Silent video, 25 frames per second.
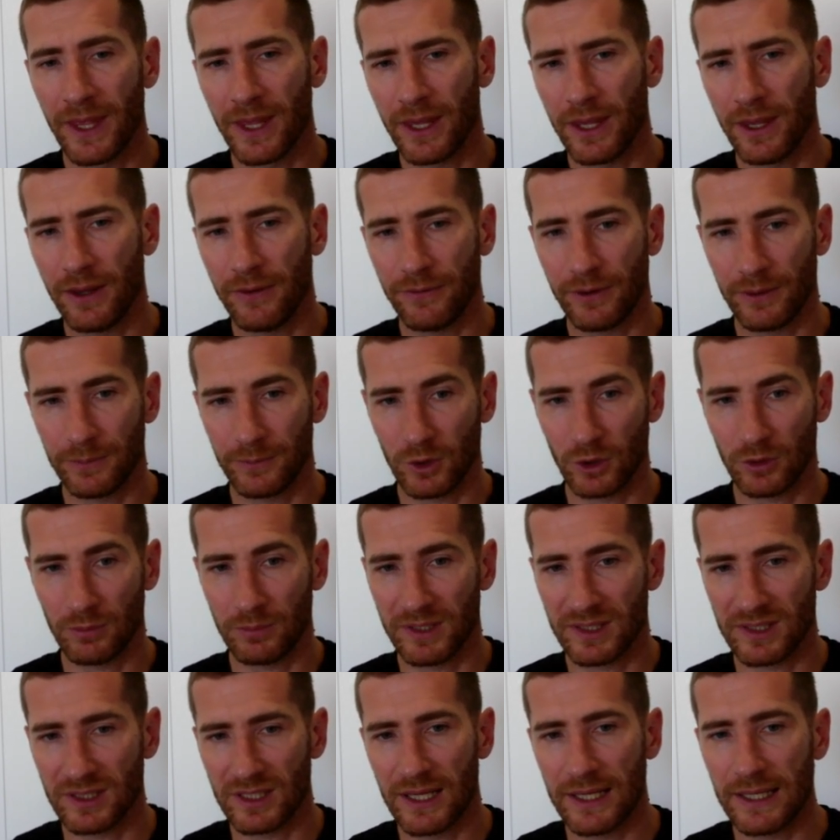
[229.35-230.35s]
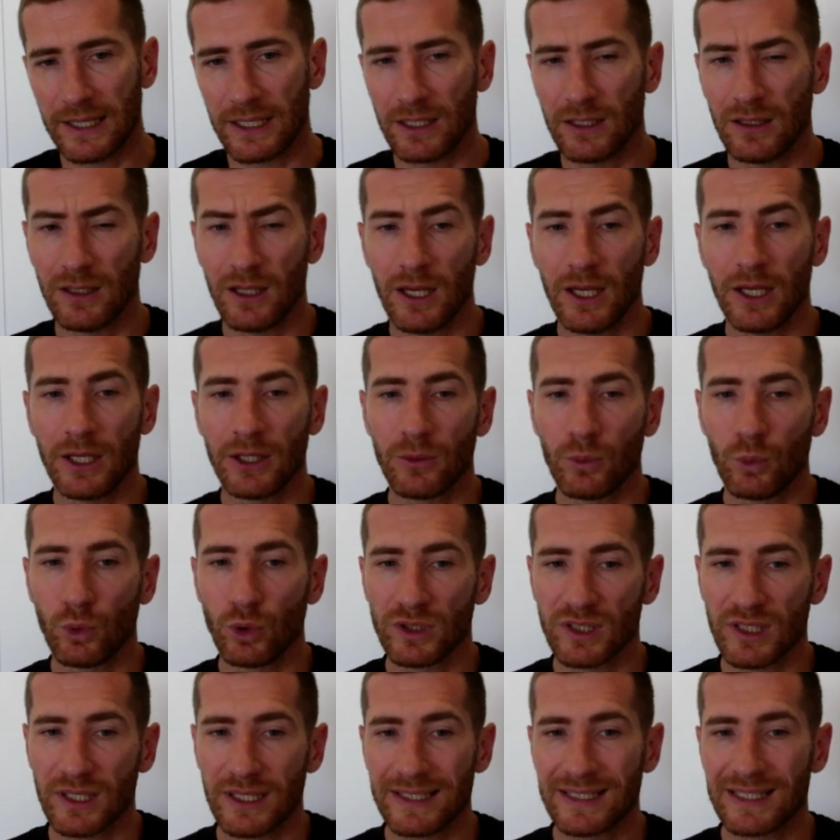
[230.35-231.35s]
If I'm not mistaken, it
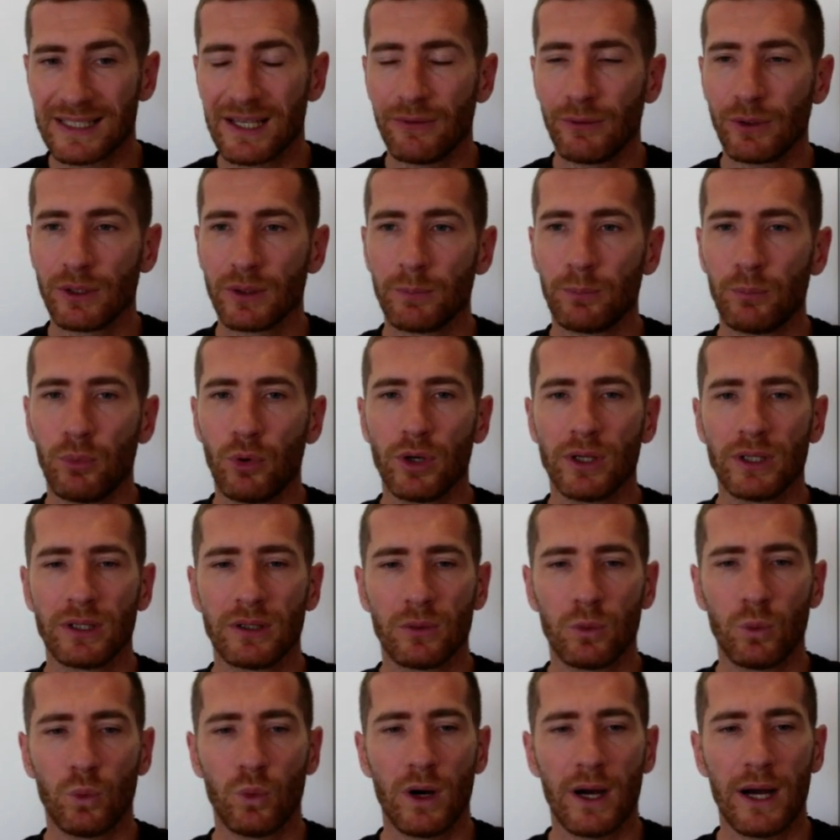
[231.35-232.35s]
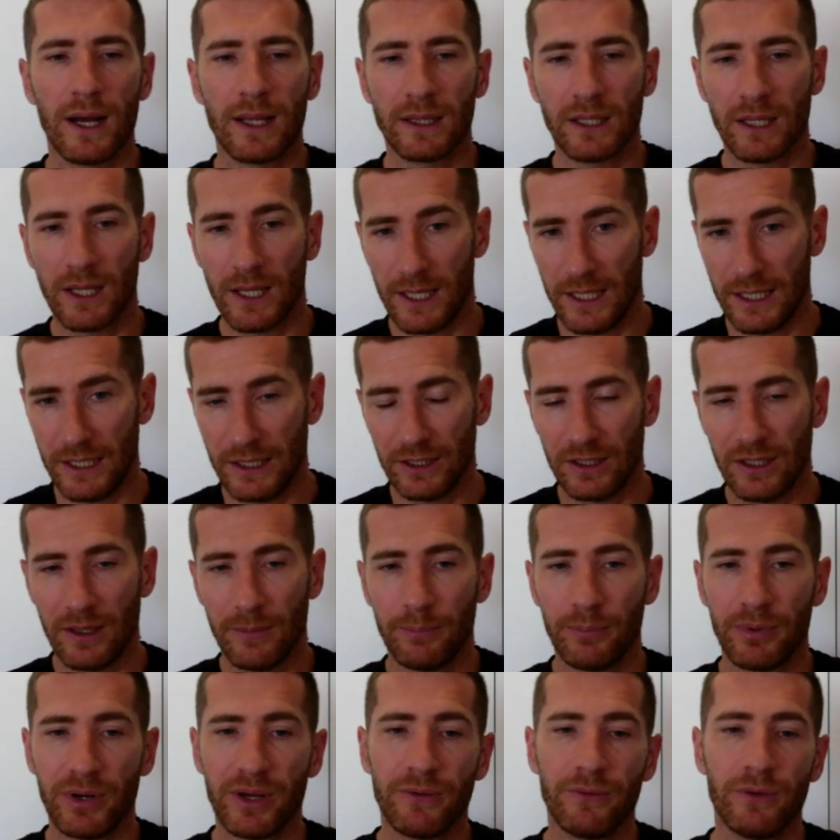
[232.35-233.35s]
was 7.1 in the
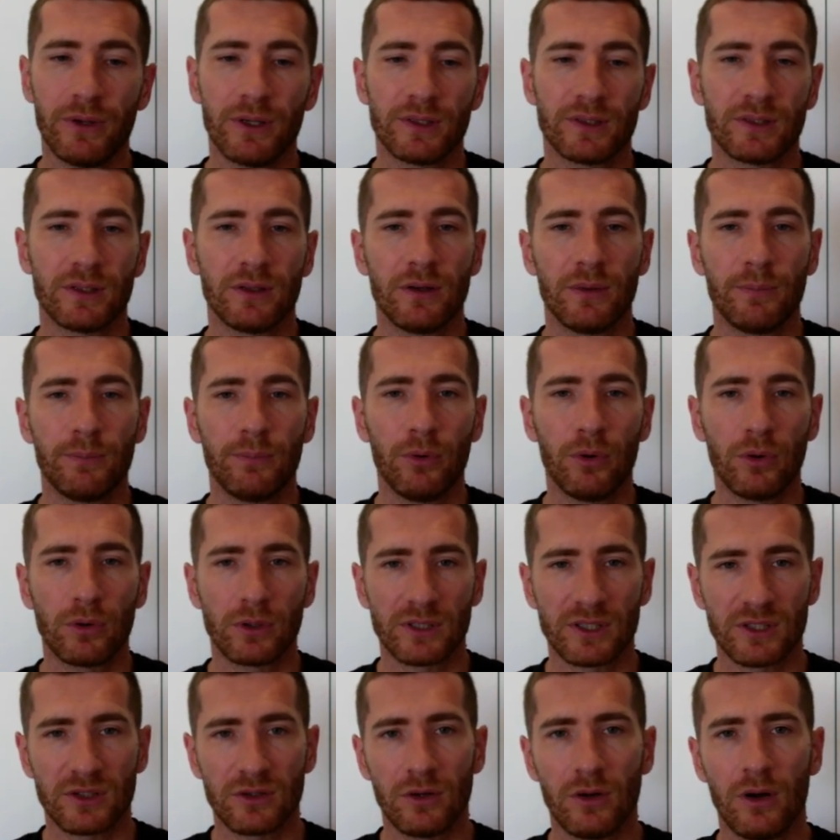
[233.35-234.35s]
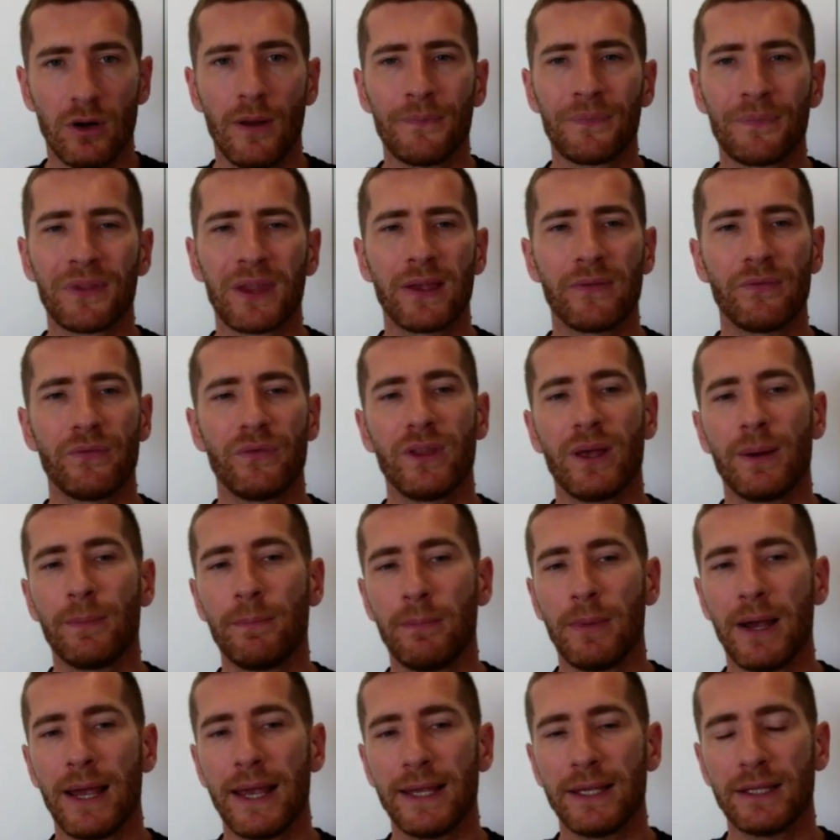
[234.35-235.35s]
previous report. So they
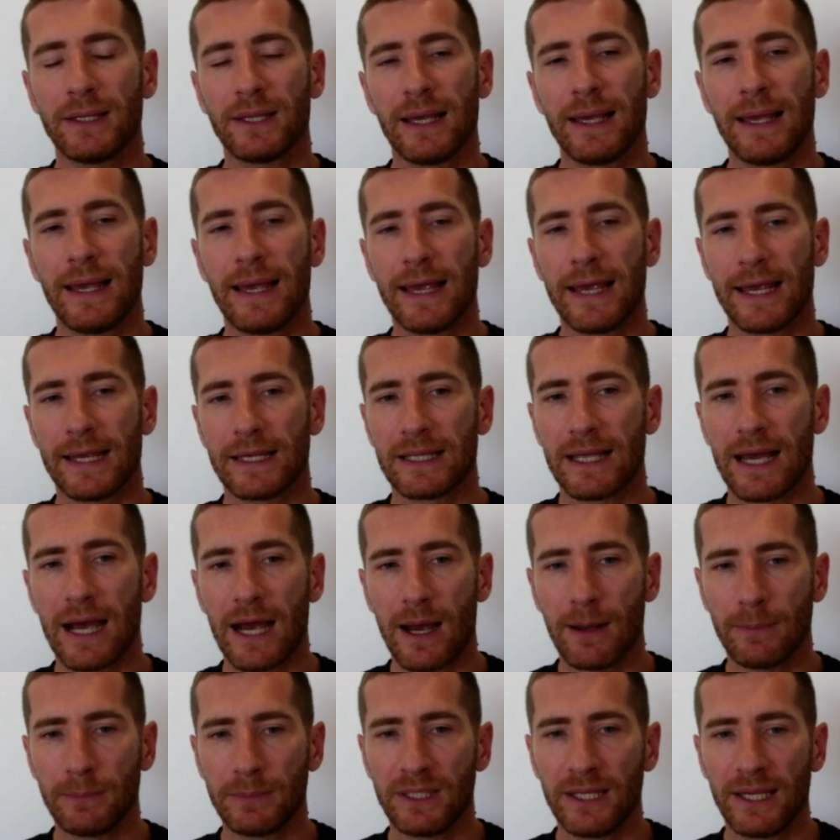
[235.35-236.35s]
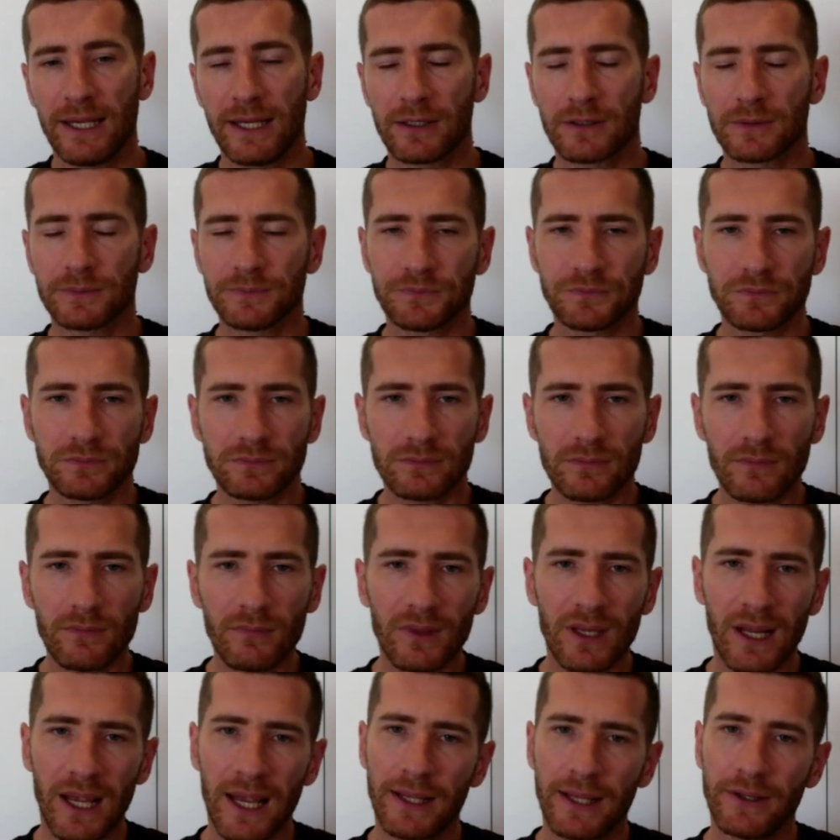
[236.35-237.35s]
made an update,
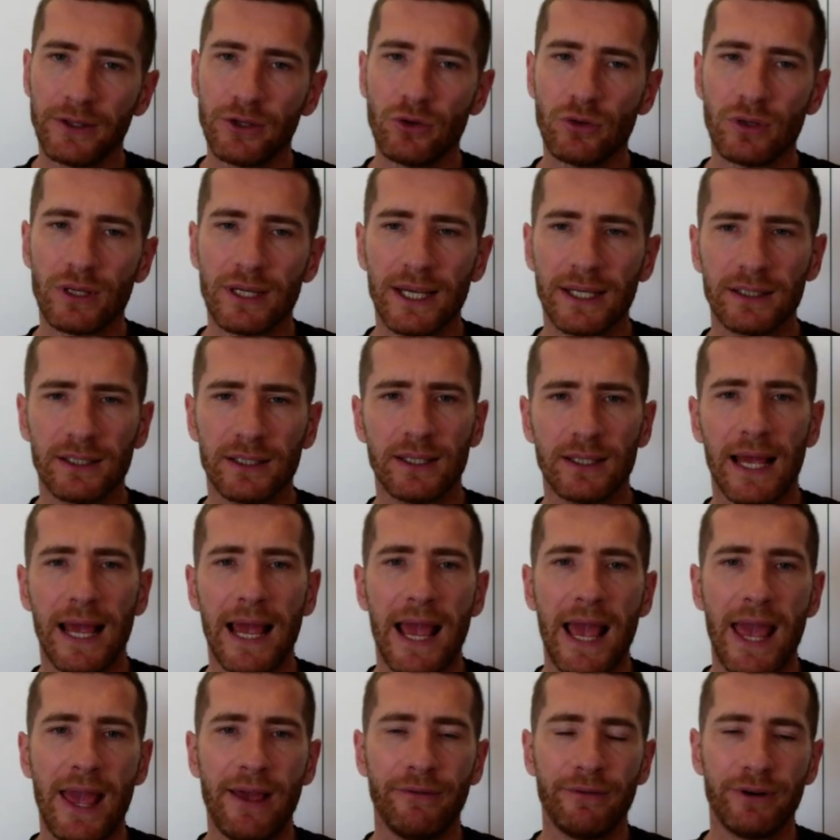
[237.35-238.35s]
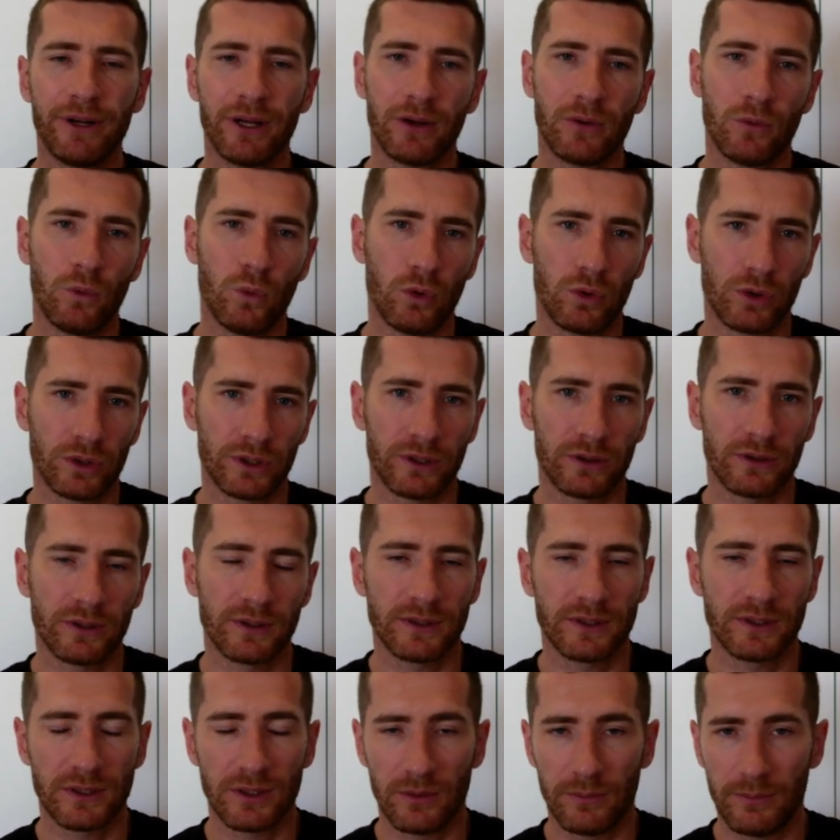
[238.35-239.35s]
and you get it every quarter.
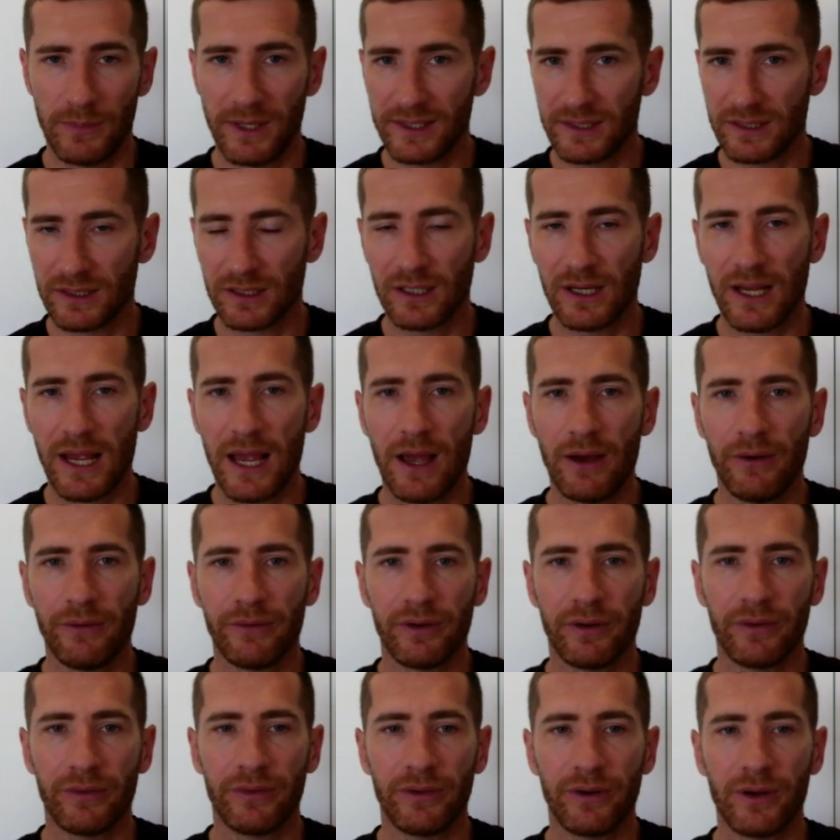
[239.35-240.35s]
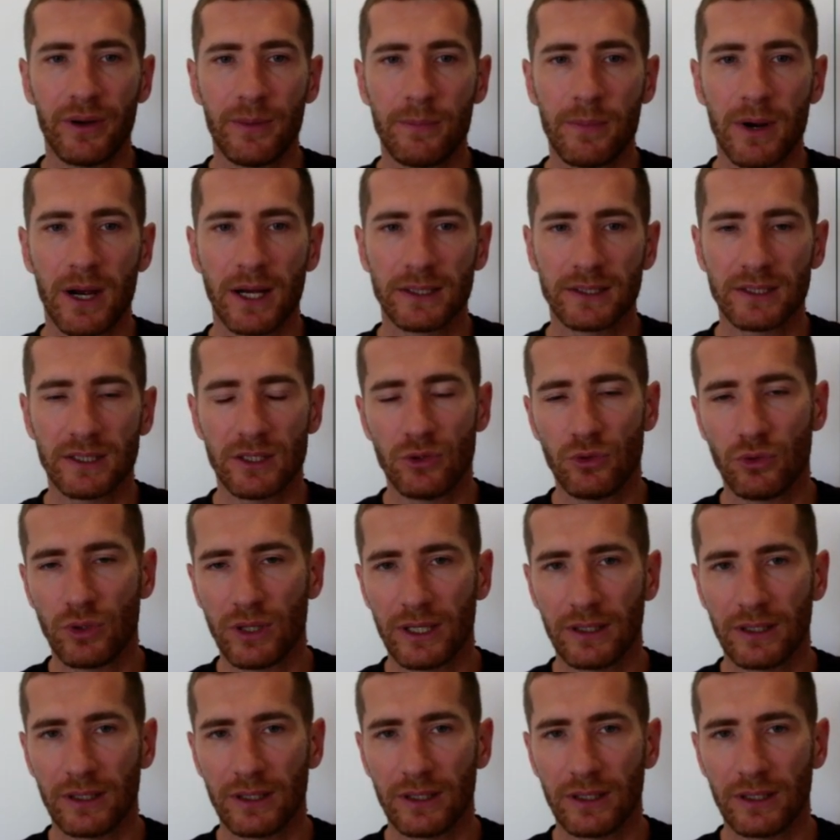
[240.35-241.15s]
So basically every 3 months you can